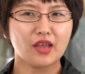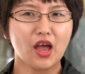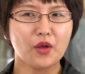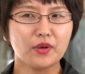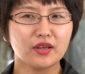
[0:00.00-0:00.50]

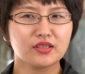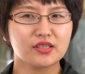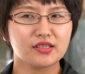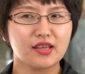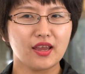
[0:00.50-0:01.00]
I would like
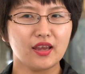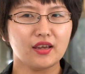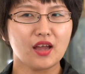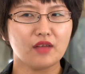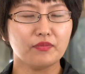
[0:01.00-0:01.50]
to
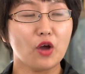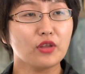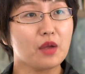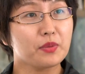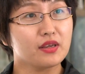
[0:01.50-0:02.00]
say um,
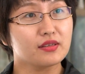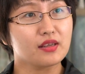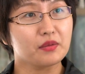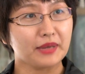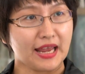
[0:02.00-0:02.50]
ONAP
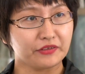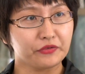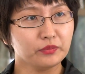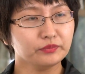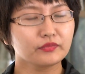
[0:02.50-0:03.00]
is a
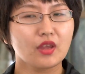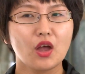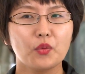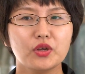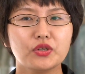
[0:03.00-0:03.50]
platform
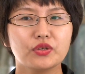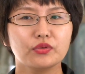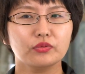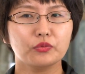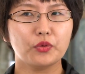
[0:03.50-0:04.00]

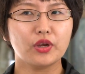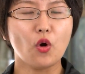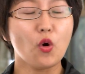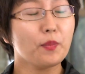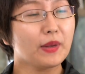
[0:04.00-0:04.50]
which we
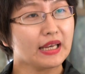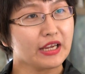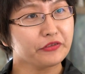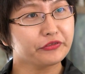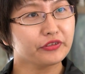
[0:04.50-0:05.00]
all
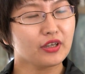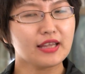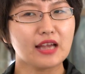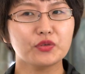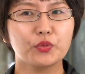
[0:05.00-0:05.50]
believe
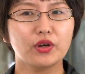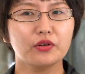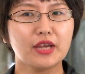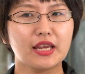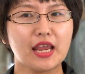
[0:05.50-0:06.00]
that
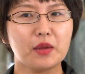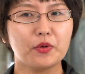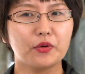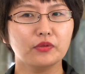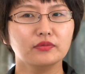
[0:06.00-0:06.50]
will
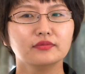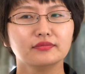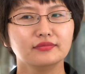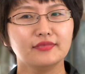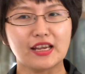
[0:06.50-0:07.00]
enable
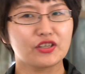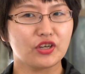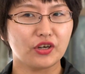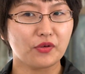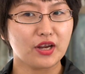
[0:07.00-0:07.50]
next
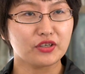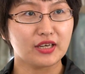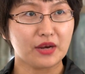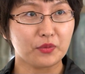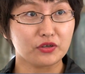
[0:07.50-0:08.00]

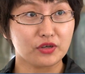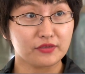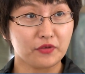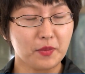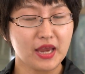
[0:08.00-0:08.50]
generation network
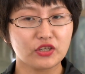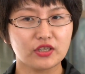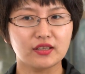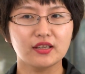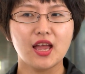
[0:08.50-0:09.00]

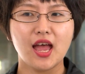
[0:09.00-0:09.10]
transformation.